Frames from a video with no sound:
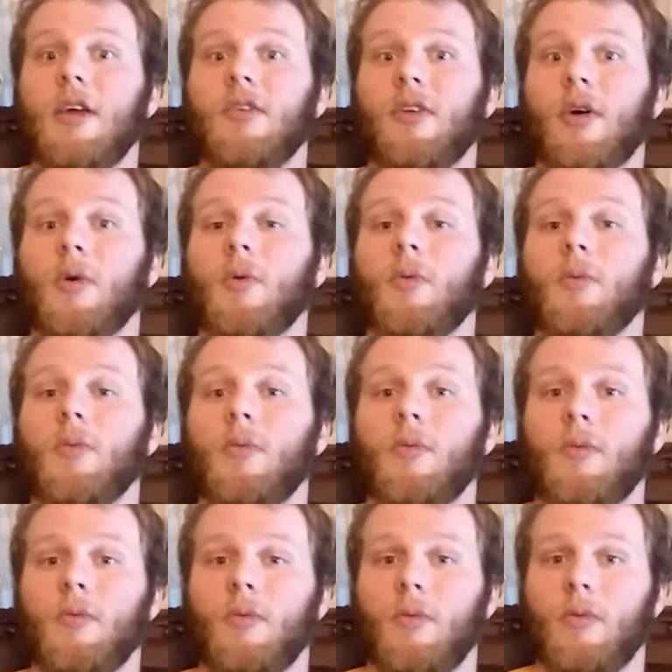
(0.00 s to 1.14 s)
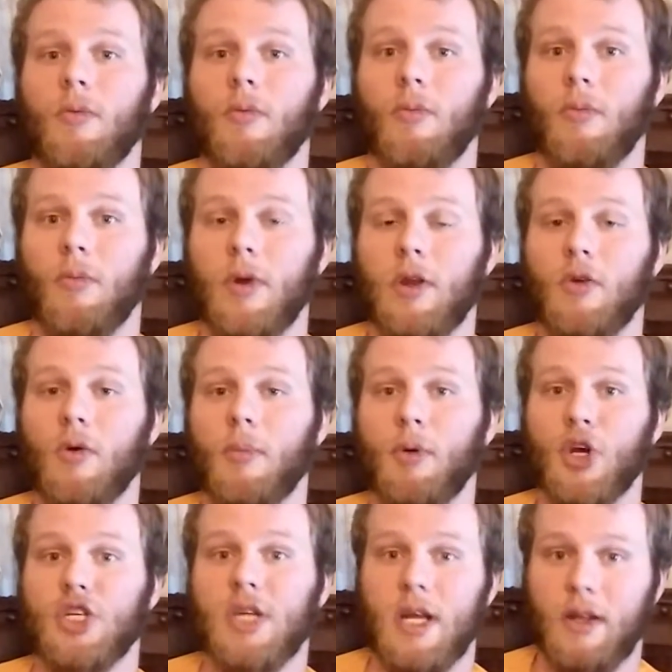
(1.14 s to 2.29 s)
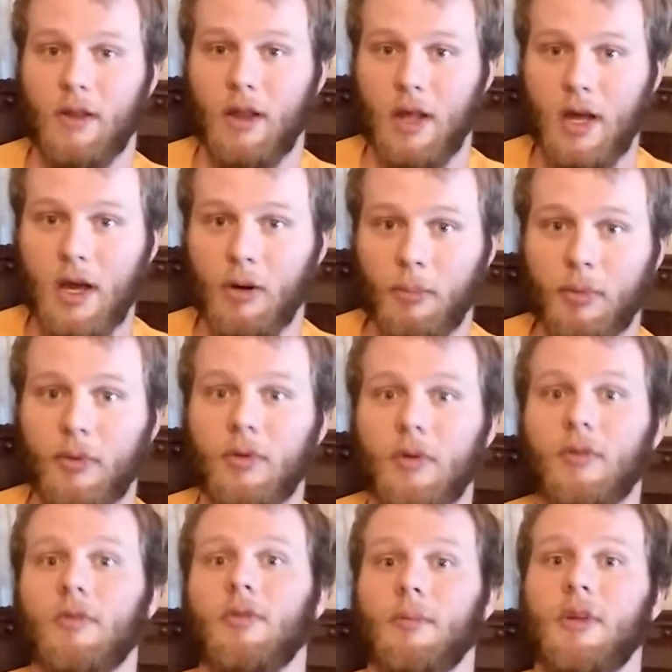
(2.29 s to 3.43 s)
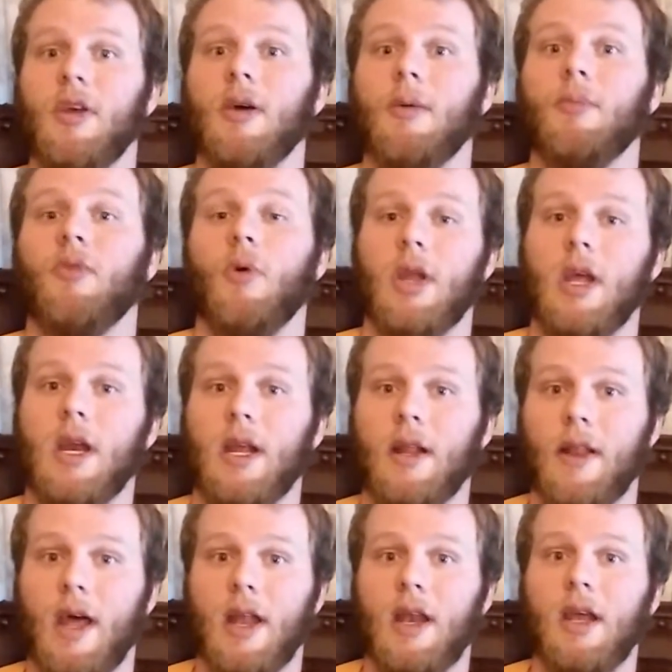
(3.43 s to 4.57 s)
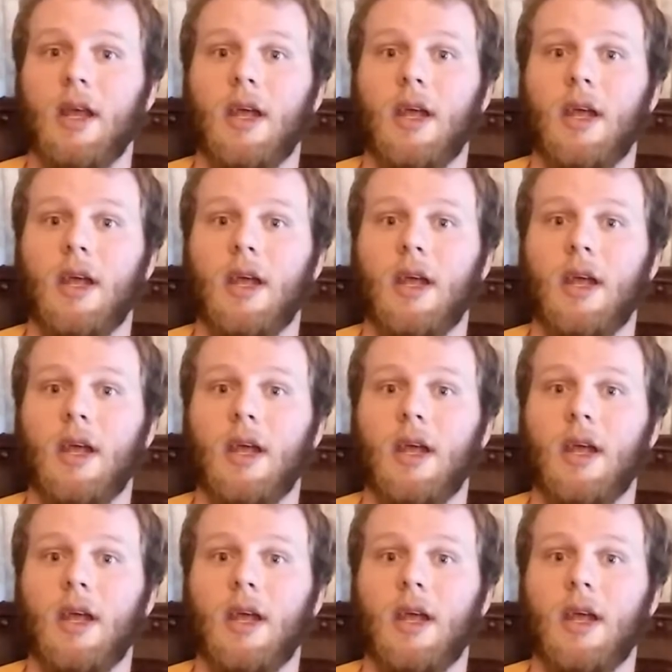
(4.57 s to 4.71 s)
So we do appreciate the help from tips on getting that.